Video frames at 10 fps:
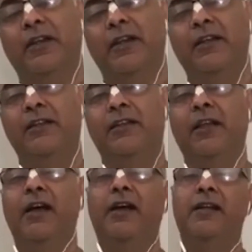
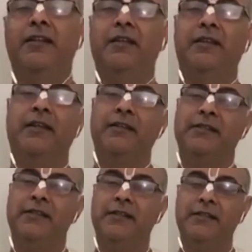Angani
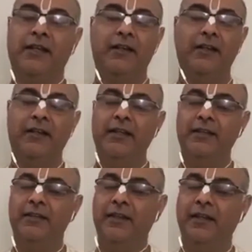yasya
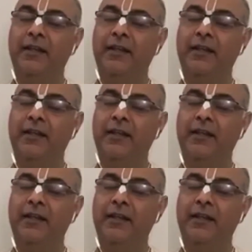sakalendri